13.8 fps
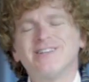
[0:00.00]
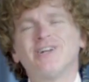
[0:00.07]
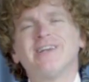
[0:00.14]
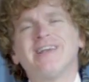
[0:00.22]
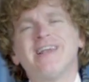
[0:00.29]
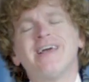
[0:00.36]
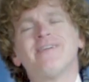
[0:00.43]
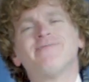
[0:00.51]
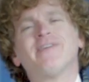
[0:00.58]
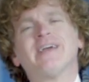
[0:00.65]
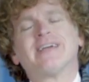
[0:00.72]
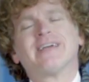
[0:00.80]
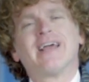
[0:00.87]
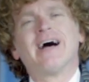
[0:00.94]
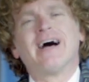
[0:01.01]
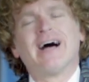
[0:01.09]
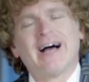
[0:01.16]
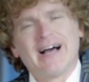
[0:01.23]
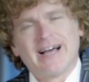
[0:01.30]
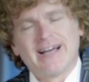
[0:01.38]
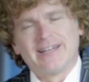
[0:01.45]
the living
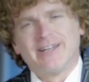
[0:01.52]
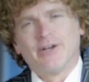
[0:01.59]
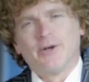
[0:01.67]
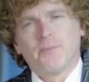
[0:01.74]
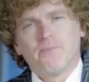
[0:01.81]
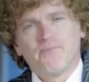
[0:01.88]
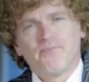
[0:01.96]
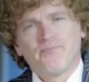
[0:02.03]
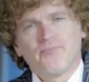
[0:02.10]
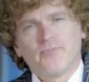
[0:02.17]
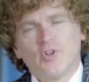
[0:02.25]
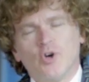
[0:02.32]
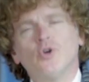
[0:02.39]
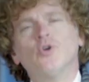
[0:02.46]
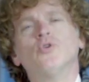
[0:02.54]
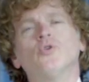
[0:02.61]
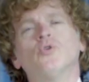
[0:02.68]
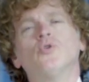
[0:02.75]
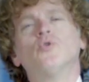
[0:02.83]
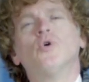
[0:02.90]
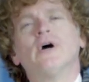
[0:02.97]
God
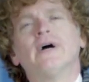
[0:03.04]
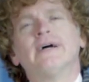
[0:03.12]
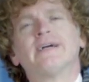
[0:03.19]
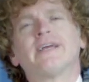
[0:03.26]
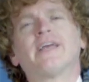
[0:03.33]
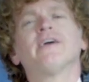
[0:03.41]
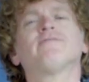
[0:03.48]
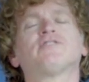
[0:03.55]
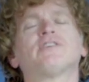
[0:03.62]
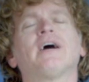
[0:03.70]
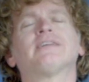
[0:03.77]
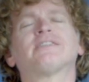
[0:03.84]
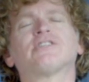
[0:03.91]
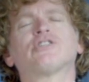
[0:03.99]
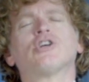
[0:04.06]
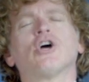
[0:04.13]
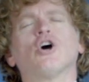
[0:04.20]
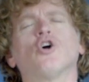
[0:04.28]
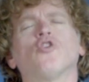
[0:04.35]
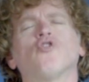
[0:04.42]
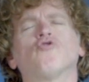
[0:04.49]
who gives us
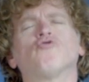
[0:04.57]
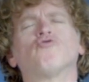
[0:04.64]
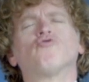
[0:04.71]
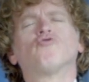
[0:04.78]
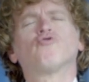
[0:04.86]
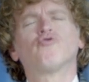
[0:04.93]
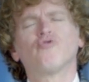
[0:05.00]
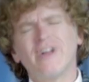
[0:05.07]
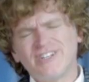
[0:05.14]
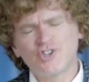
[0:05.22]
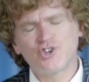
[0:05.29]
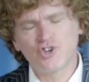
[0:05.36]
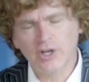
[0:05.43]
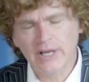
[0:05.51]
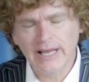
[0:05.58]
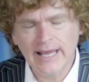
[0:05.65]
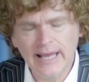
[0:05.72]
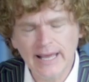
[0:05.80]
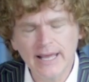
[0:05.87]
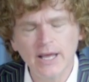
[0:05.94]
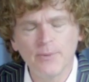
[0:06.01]

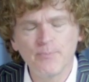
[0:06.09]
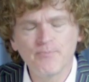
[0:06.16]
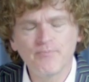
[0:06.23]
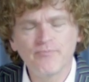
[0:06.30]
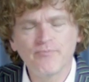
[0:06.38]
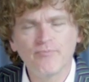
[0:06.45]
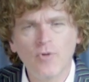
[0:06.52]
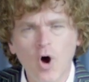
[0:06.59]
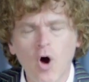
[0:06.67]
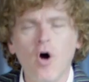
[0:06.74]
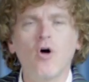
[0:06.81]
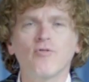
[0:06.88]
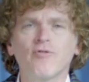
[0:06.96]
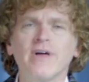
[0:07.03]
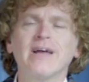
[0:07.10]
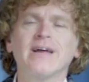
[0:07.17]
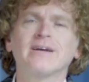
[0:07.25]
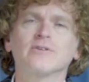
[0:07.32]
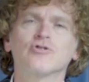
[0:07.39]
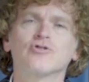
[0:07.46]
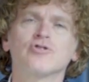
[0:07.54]
richly all
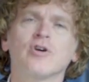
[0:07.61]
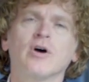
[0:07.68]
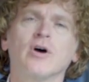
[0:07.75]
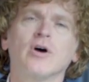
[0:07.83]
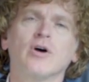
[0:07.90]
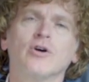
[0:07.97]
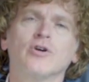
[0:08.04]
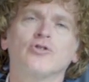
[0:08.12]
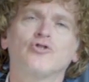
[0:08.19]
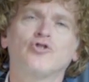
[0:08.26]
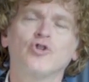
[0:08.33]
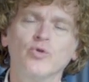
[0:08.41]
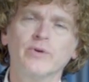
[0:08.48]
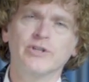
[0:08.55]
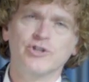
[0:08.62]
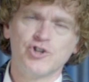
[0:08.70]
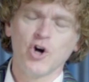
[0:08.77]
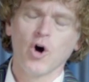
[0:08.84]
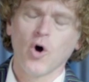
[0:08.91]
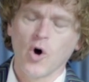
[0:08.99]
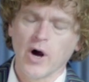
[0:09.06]
things to
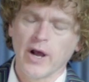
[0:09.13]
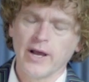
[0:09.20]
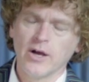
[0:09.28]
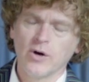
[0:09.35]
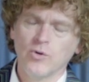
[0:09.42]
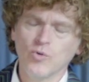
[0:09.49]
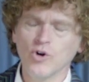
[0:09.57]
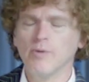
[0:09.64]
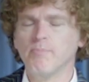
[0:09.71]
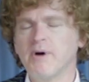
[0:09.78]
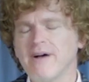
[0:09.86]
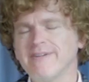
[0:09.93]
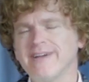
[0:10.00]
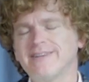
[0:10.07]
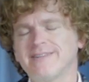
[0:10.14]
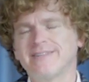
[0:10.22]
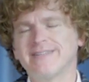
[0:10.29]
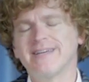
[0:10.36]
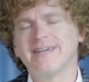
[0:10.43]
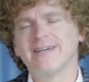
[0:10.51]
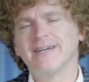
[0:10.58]
enjoy we're above
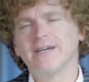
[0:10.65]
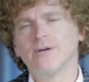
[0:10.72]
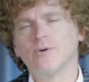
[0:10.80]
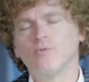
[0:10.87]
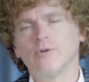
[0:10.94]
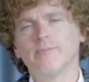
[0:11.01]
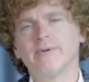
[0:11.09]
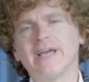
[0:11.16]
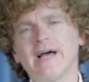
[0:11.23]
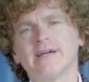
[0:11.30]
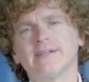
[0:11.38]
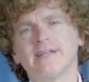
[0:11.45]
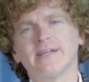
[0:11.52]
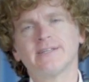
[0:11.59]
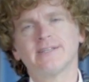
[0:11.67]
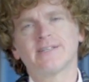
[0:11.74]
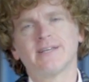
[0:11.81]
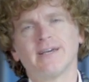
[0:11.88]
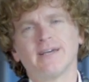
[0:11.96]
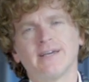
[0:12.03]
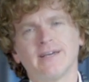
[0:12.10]
it we're beyond
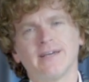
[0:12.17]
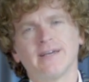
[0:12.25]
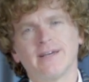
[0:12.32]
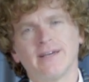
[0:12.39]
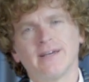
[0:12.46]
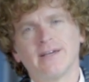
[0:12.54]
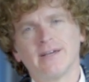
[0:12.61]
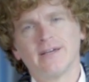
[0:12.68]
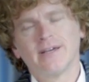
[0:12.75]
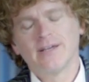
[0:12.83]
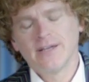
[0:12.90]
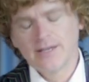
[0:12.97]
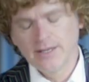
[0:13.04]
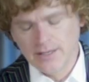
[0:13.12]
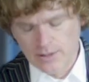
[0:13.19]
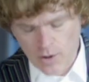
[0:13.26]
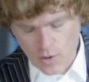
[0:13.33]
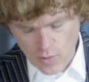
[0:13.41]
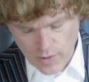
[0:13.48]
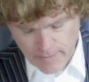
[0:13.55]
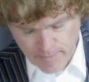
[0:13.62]
it
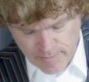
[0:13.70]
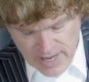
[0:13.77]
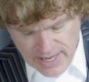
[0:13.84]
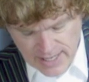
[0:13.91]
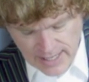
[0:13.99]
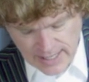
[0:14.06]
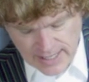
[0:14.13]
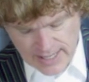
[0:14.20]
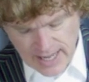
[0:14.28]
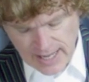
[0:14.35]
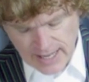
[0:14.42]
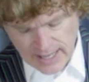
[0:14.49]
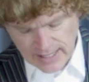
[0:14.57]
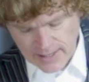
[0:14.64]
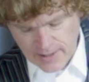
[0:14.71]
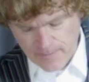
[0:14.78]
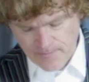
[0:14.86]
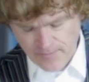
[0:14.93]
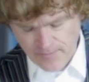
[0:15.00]
glory be to God